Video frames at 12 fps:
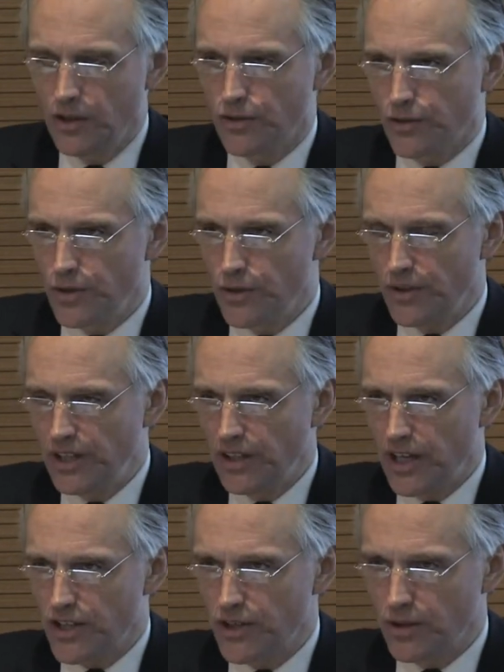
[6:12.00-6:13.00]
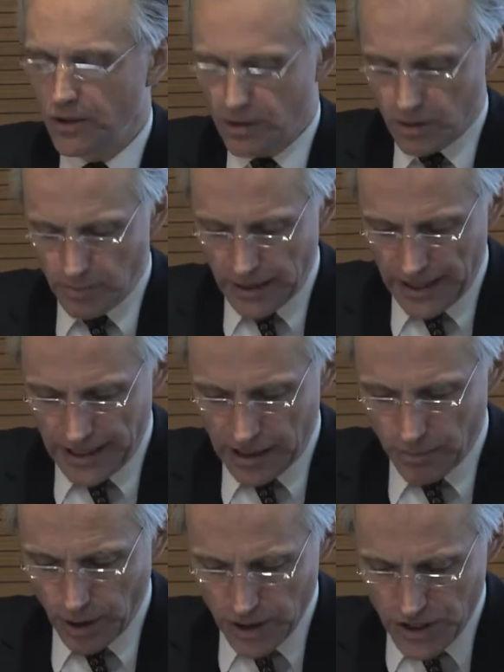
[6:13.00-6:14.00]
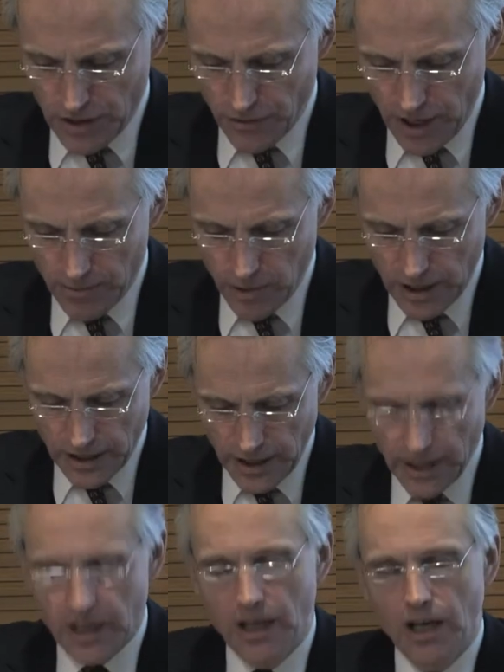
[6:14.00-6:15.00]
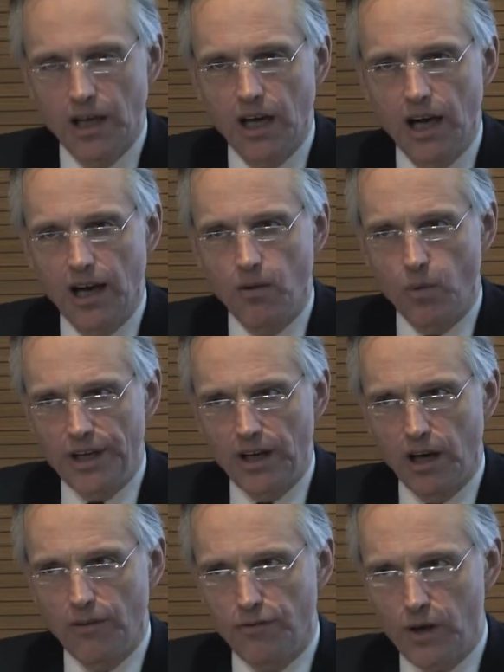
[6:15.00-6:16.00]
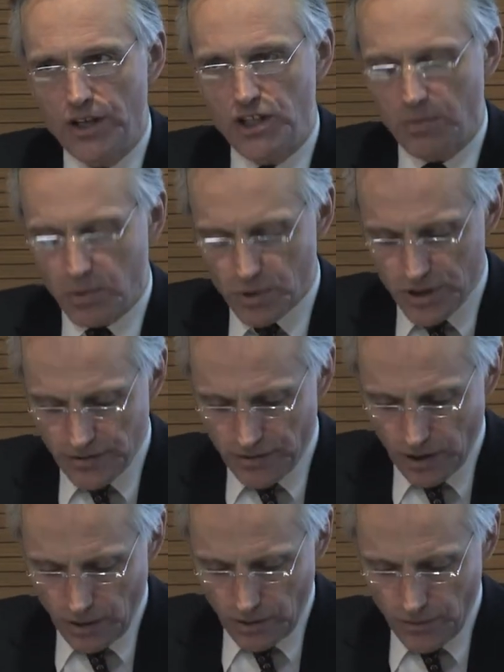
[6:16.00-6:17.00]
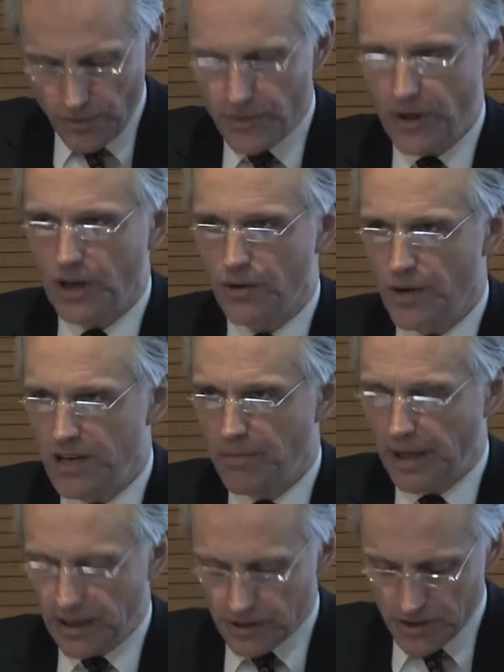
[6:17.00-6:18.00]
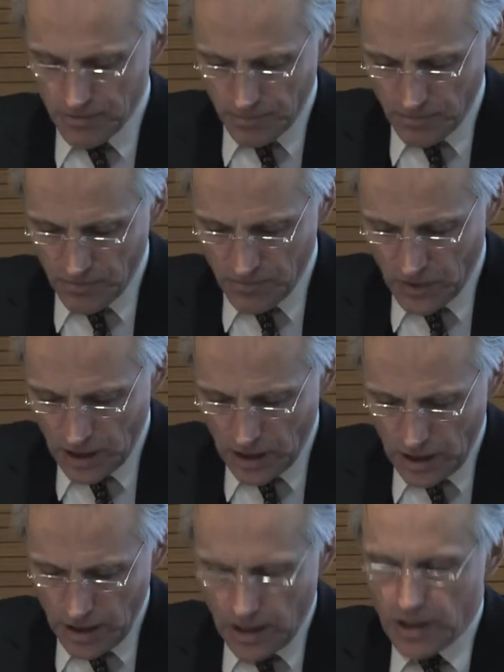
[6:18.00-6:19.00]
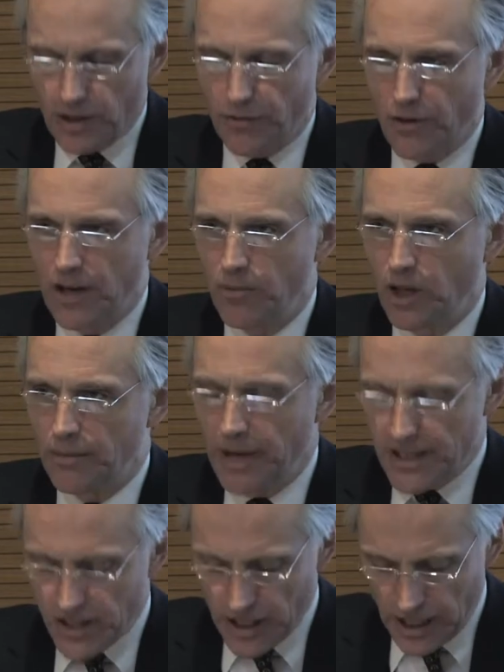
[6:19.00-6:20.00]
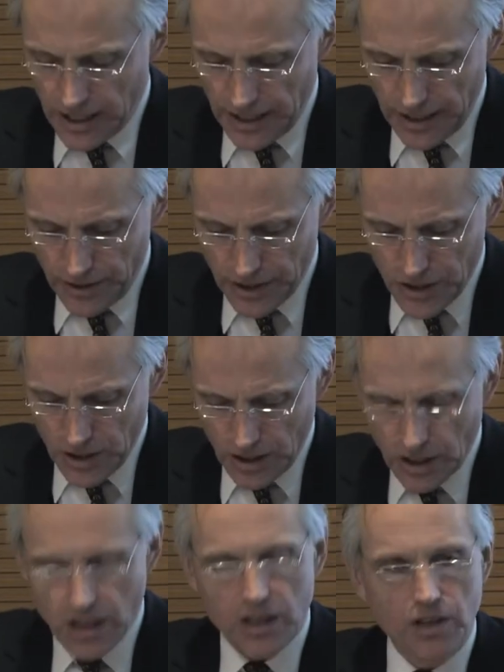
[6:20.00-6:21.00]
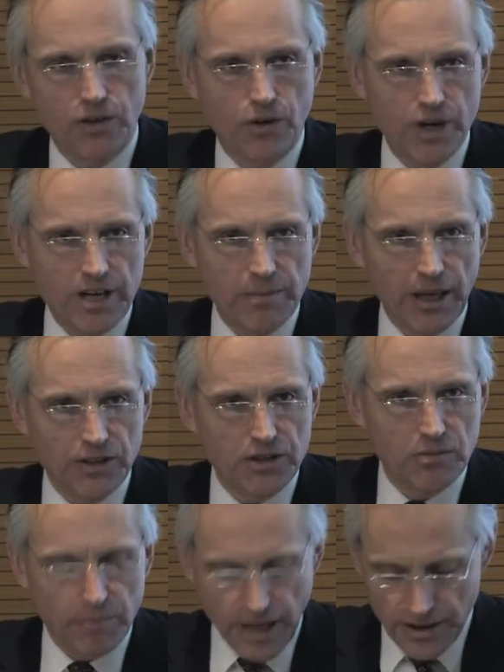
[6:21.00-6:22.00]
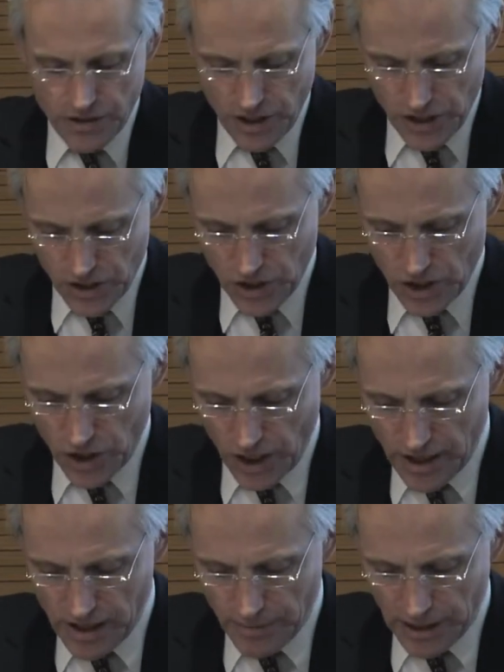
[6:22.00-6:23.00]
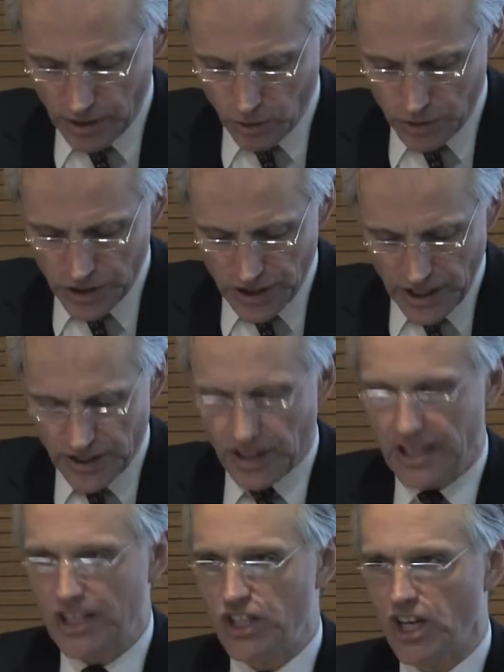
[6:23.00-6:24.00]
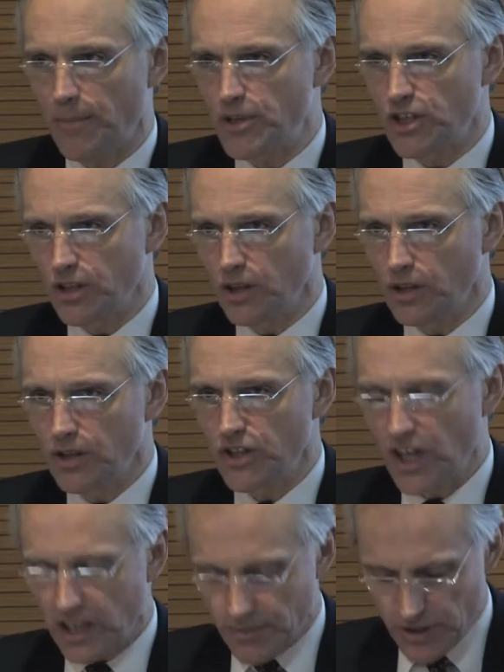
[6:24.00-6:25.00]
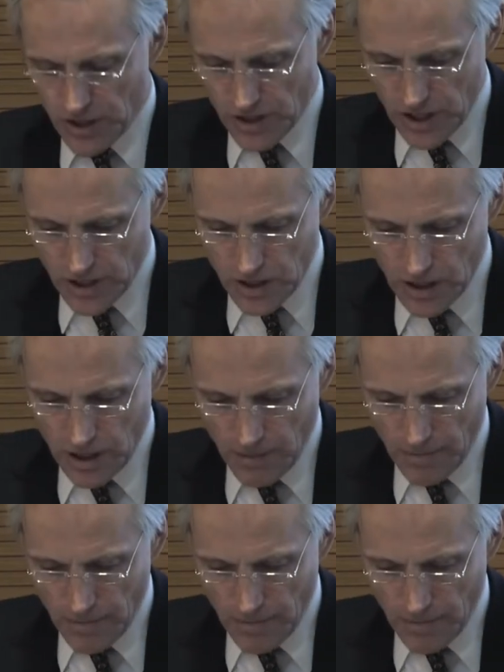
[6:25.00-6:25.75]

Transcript: Through the National Planning Policy Framework, we are fully supportive of the Green Belt. The framework makes it clear that Green Belt boundaries should only be altered under exceptional circumstances.